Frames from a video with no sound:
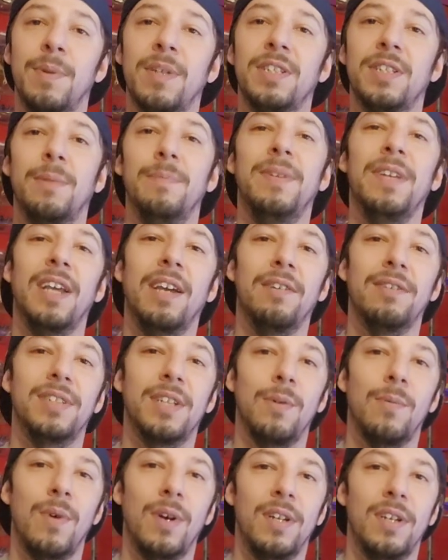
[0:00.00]
But something else
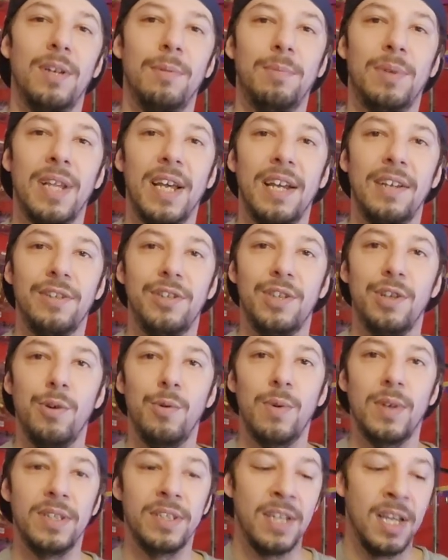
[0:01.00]
I wanted to plan too
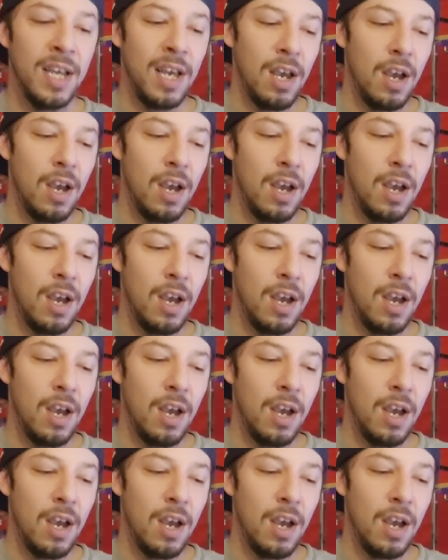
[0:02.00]
was